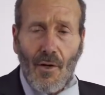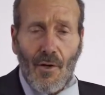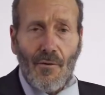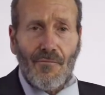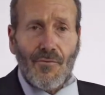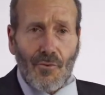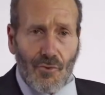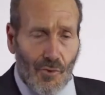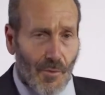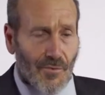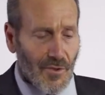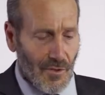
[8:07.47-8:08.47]
A few
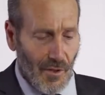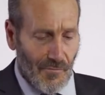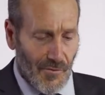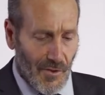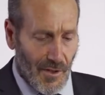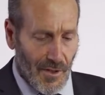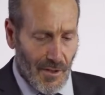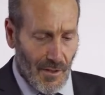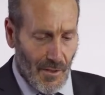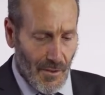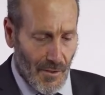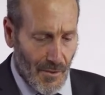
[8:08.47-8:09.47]
drops of
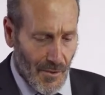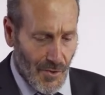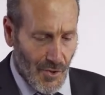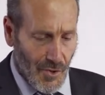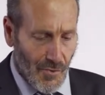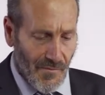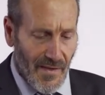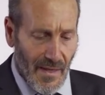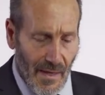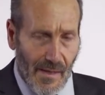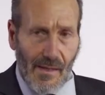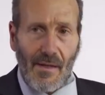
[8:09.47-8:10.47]
the soothing
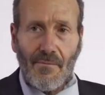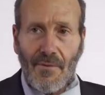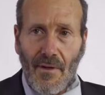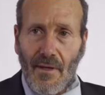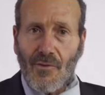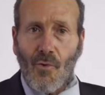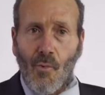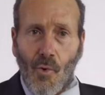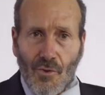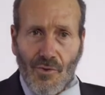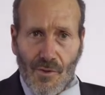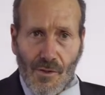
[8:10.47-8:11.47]
air in the
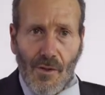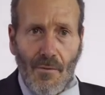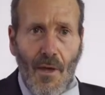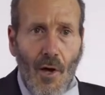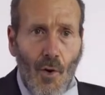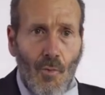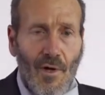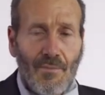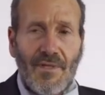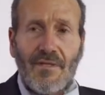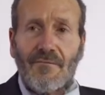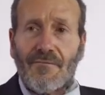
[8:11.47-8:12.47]
water will be
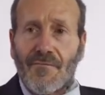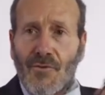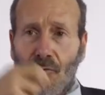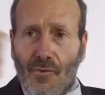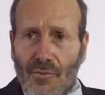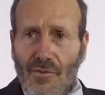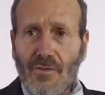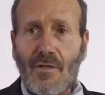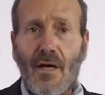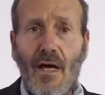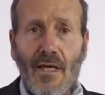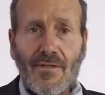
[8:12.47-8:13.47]
diffused,
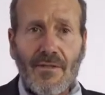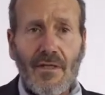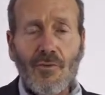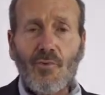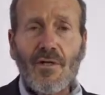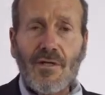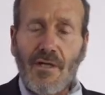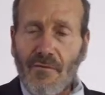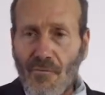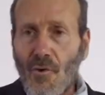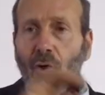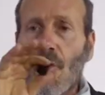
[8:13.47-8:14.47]
and it will give
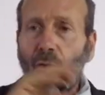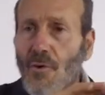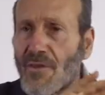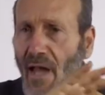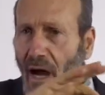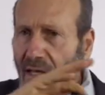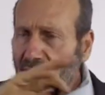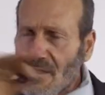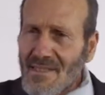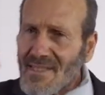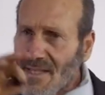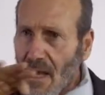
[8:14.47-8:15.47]
a nice,
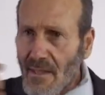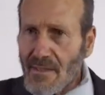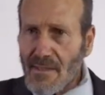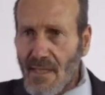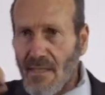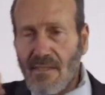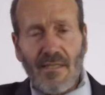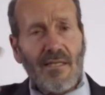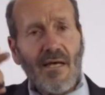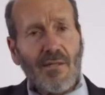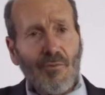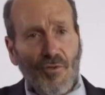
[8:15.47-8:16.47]
slight scent in the
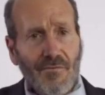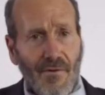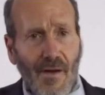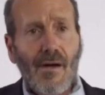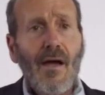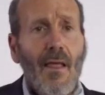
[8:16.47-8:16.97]
atmosphere,